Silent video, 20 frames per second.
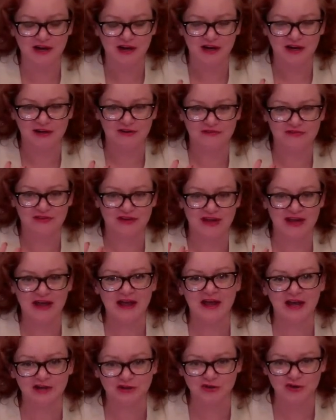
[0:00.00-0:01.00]
of
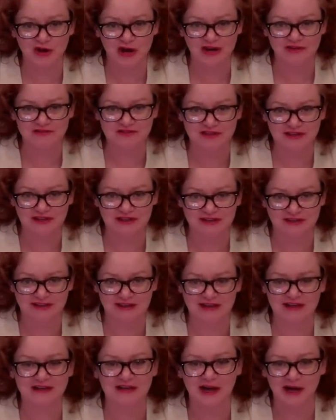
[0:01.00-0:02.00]
handcrafting
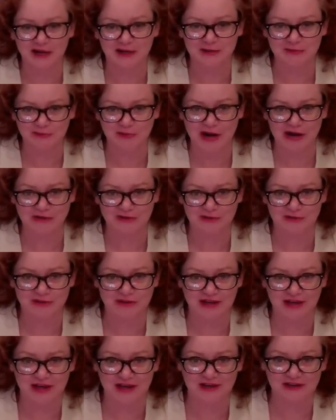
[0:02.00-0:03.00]
an item rather
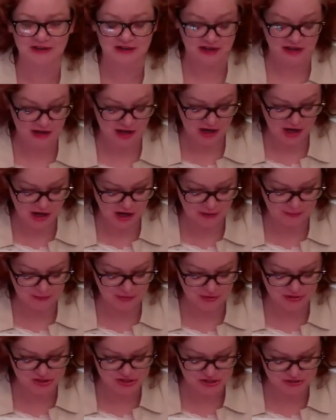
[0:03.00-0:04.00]
than
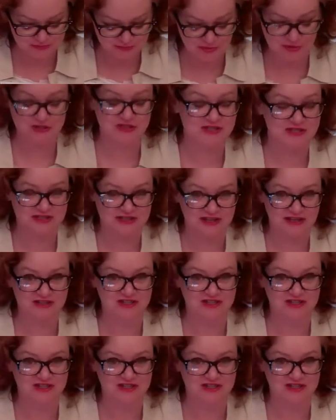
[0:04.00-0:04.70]
purchasing it.